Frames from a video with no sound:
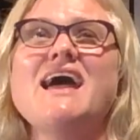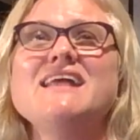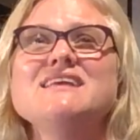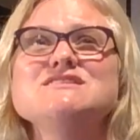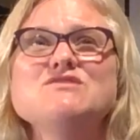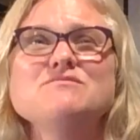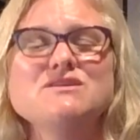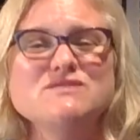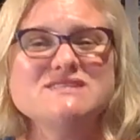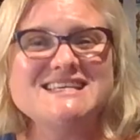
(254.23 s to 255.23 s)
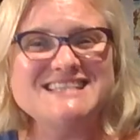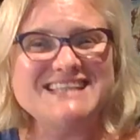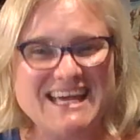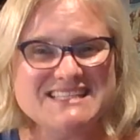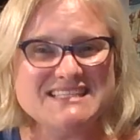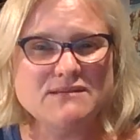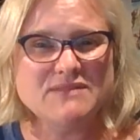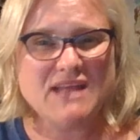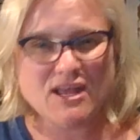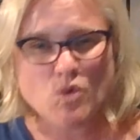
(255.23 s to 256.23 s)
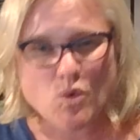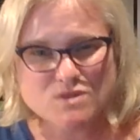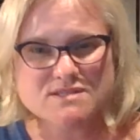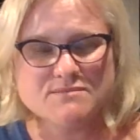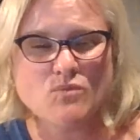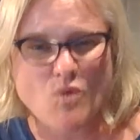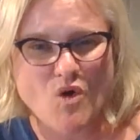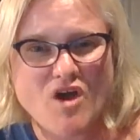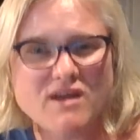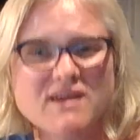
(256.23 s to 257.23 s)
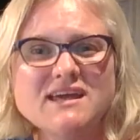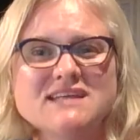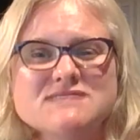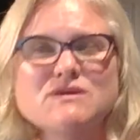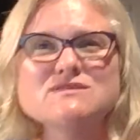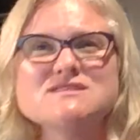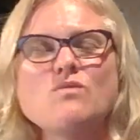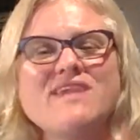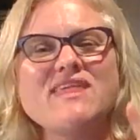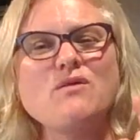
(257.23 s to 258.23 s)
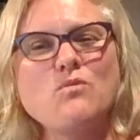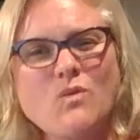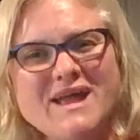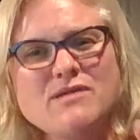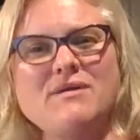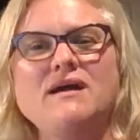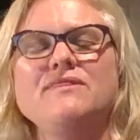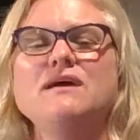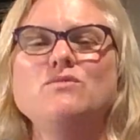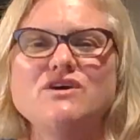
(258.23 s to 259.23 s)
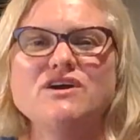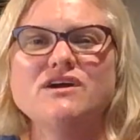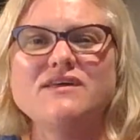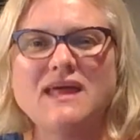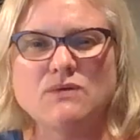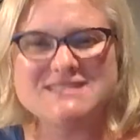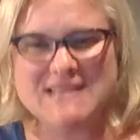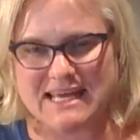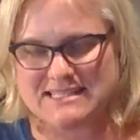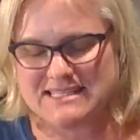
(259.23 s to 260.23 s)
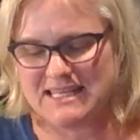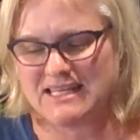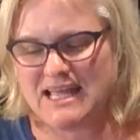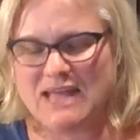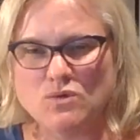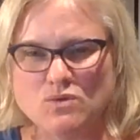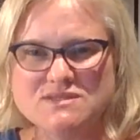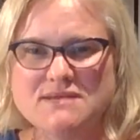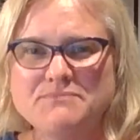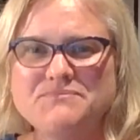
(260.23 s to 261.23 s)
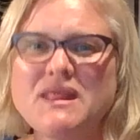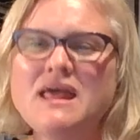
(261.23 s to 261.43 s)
And it's not because they did excellent and awesome work, it's because the way they went about their work that was excellent and awesome.